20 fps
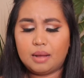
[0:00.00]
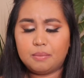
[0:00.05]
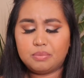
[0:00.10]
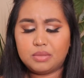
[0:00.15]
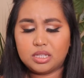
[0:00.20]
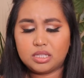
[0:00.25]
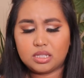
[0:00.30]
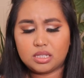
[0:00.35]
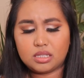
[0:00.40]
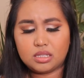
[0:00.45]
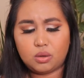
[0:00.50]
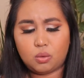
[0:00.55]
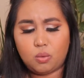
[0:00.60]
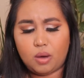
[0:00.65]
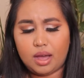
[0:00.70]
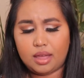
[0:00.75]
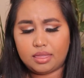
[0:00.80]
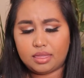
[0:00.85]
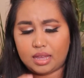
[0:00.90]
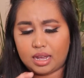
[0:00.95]
This is the
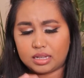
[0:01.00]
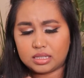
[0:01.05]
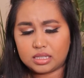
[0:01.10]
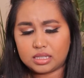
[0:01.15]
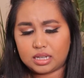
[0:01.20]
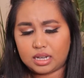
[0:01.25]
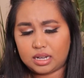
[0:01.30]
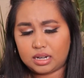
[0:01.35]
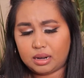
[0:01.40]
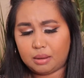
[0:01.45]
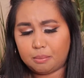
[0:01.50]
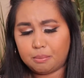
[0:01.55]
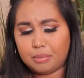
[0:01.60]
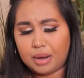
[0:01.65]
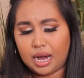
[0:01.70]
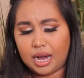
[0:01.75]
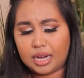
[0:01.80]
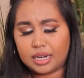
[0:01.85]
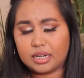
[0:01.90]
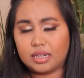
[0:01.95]
one that's in a
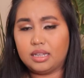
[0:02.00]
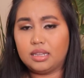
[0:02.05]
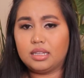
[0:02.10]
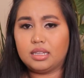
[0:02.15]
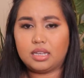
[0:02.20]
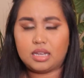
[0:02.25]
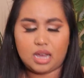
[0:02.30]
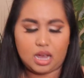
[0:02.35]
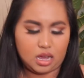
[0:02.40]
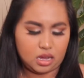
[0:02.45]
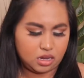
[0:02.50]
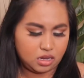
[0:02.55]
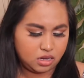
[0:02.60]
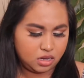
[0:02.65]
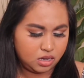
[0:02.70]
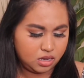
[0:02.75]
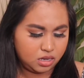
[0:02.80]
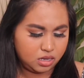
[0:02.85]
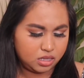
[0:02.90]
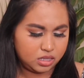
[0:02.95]
bottle. Yeah,
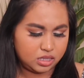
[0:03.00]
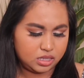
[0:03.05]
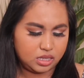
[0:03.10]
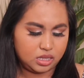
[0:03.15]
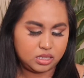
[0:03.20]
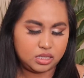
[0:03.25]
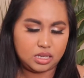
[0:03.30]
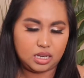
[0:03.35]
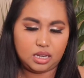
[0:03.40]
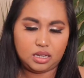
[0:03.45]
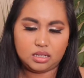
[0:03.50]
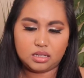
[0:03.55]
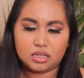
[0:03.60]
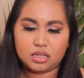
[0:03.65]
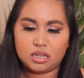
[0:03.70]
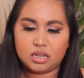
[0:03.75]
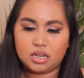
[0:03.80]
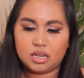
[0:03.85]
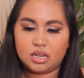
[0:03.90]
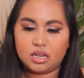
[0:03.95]
is this it?
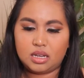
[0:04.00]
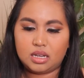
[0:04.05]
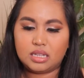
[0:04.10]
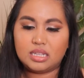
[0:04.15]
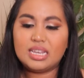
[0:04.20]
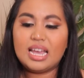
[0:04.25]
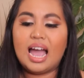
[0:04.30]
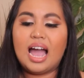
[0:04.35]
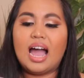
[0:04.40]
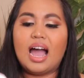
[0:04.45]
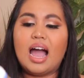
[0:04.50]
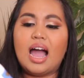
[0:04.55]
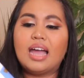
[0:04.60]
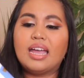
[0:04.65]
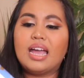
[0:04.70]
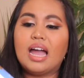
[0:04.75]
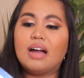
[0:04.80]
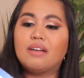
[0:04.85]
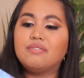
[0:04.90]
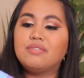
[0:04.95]
Yeah,
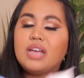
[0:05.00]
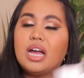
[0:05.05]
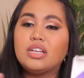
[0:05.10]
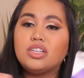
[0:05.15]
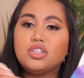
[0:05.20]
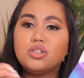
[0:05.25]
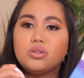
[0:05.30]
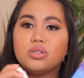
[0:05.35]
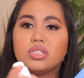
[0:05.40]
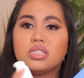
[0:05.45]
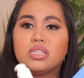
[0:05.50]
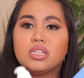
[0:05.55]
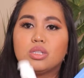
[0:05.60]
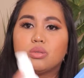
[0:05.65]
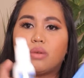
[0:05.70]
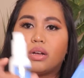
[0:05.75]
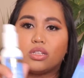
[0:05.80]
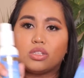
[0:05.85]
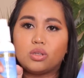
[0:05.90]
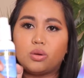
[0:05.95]
I have not used
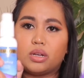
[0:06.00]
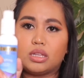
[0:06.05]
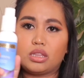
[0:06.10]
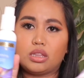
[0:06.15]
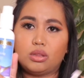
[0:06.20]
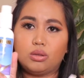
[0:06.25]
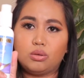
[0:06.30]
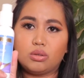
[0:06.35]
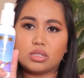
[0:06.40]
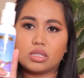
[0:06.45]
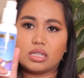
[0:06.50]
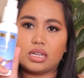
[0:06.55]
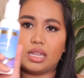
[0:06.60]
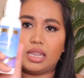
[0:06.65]
this one, so it looks